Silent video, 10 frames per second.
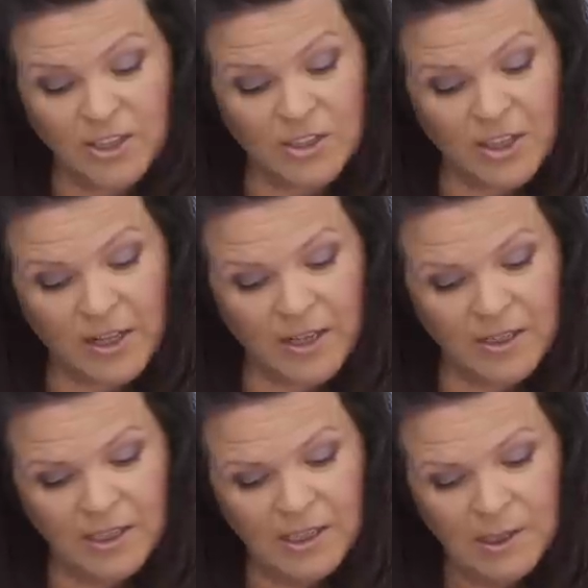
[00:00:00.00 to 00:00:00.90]
I just thought I'd,
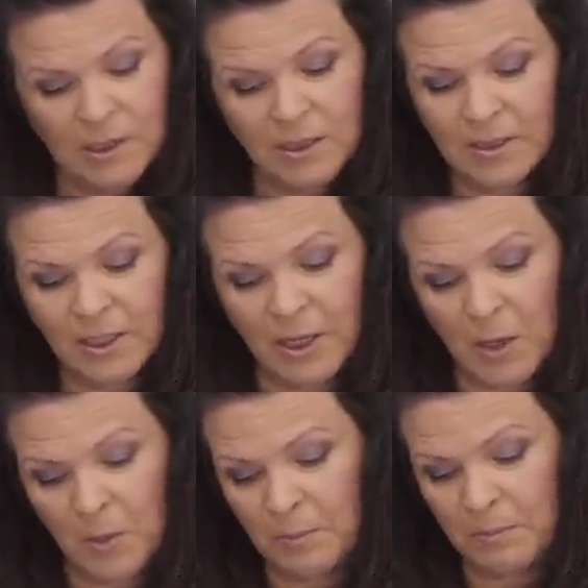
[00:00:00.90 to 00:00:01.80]
you
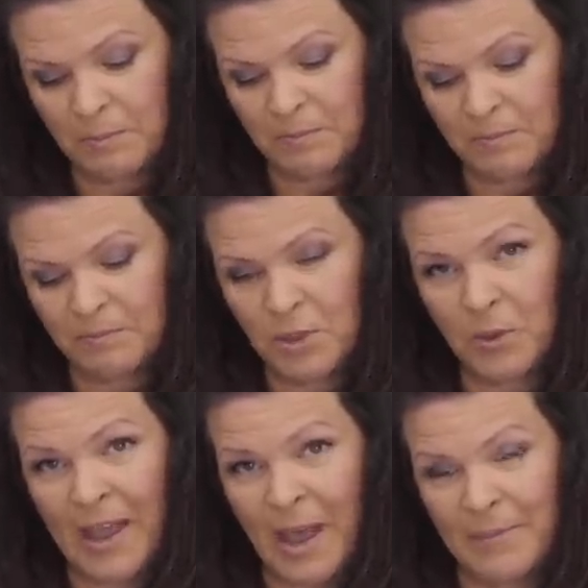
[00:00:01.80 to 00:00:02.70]
know,
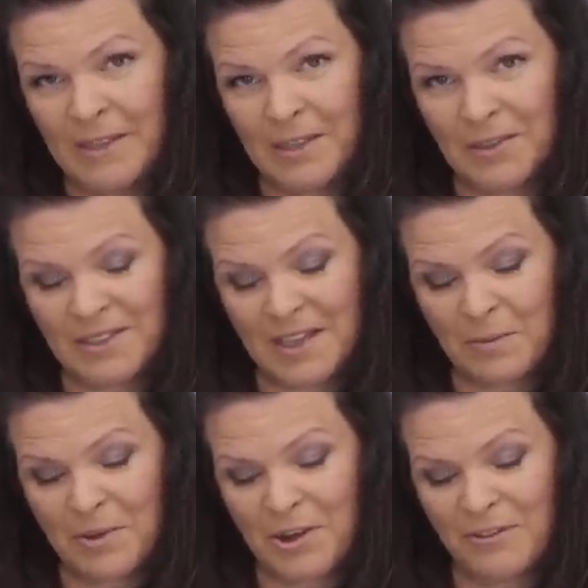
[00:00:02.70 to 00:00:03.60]
do a happy little
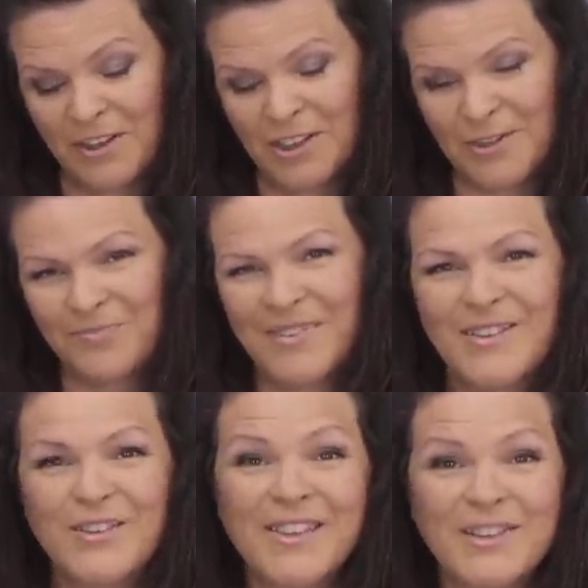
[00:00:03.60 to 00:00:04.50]
design with our fish.
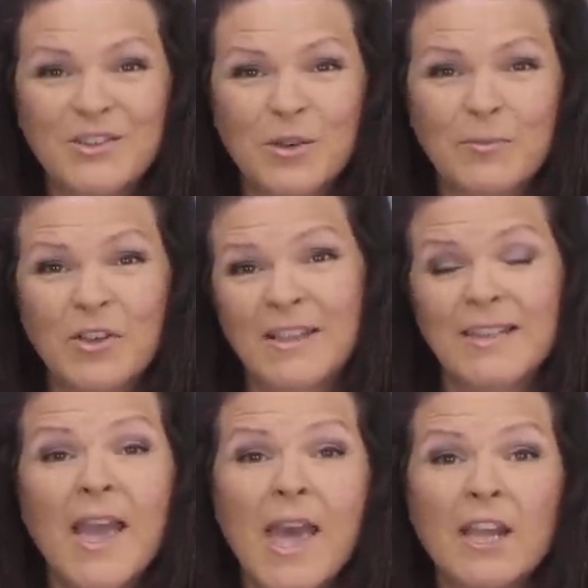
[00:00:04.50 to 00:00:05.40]
Well, thanks for joining me, you guys.
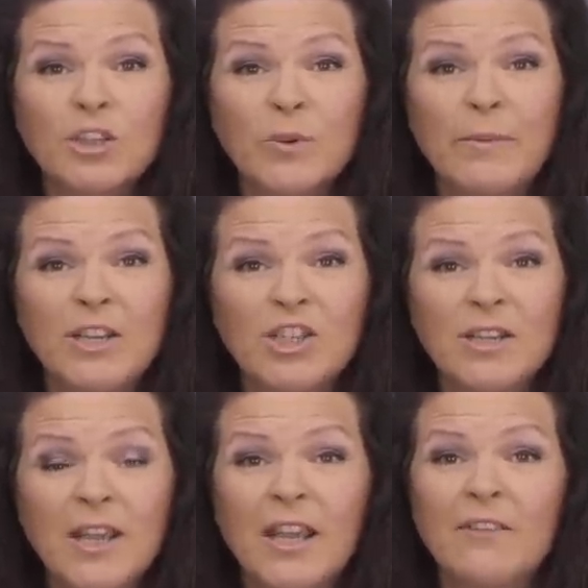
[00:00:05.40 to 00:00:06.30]
And I just want to
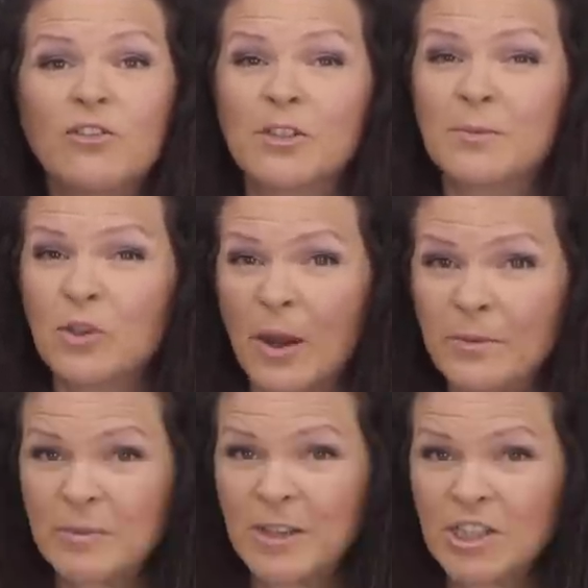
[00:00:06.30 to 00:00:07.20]
mention if you're
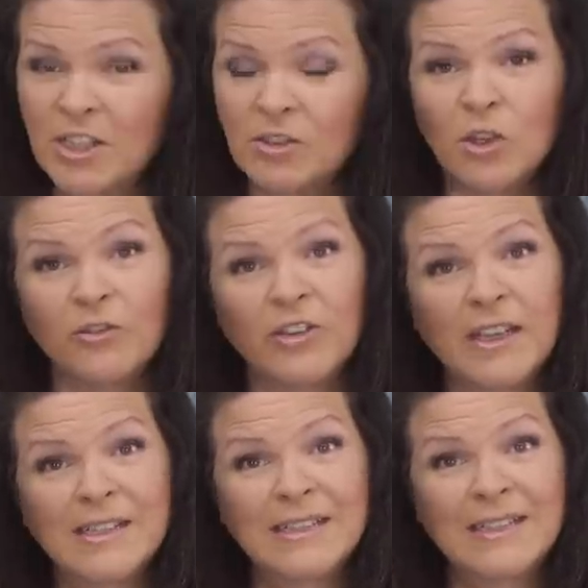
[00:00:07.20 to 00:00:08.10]
subscribing to my channel, don't
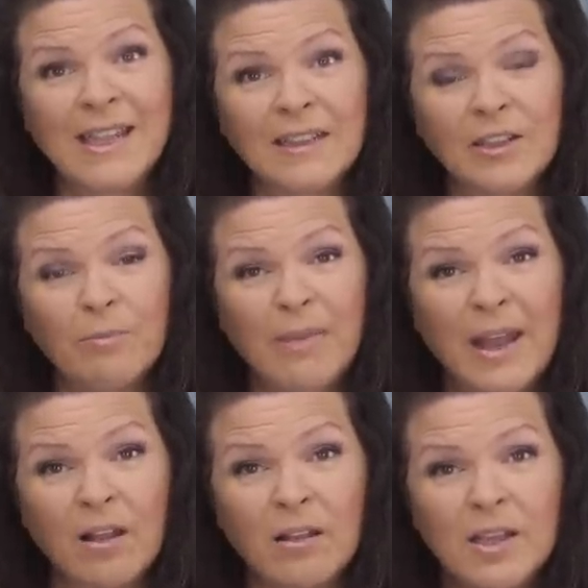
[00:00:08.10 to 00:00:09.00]
forget to click that little
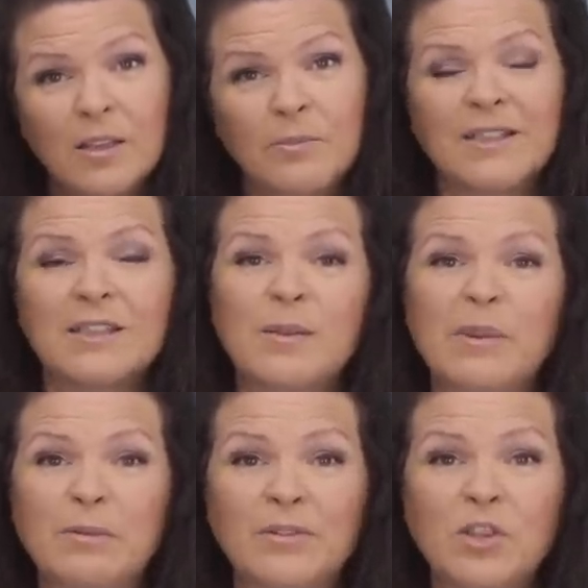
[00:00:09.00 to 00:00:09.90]
bell because a lot of
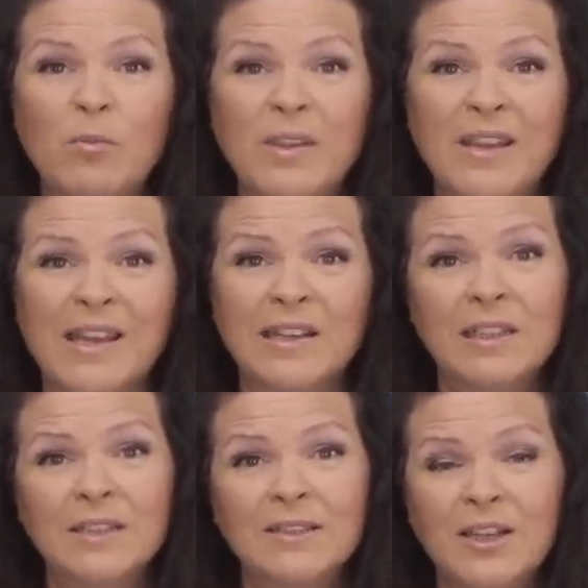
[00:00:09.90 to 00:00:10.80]
people have told me that
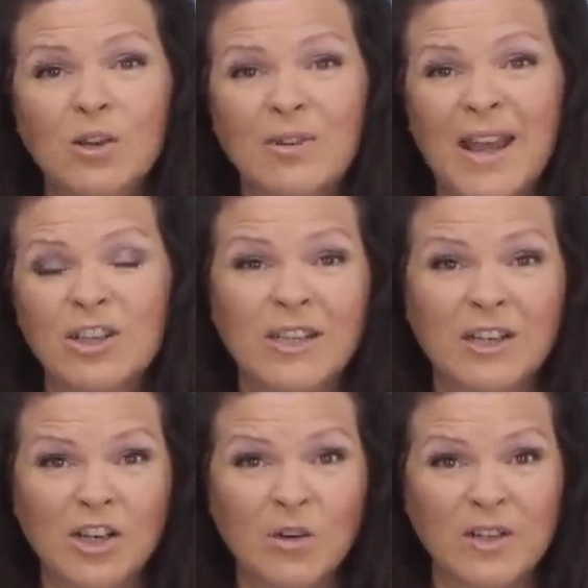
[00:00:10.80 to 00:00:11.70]
they don't actually
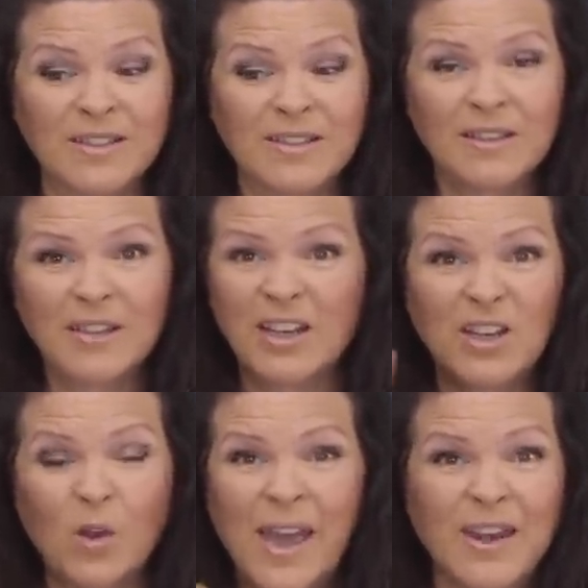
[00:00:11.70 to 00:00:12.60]
get a notice. They
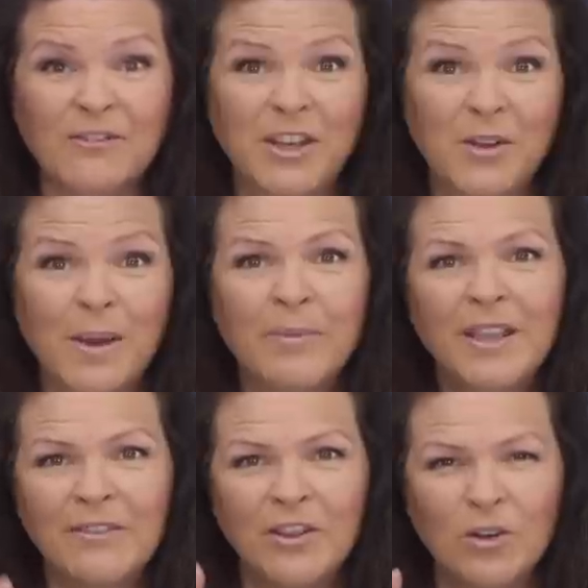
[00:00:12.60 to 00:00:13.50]
didn't know I had a video up
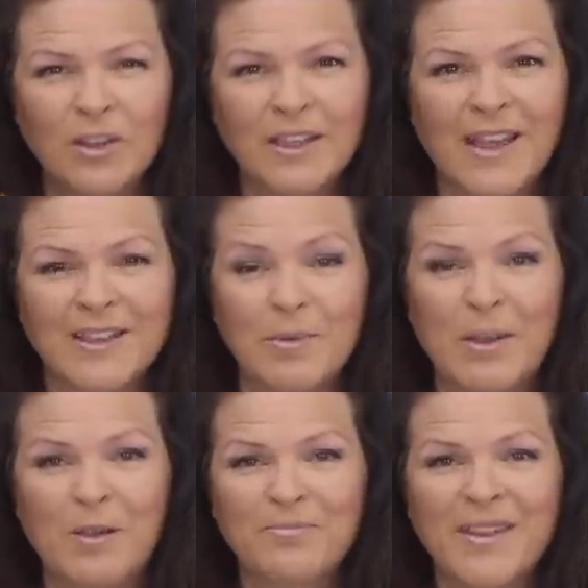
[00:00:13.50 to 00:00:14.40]
if you don't click that little bell.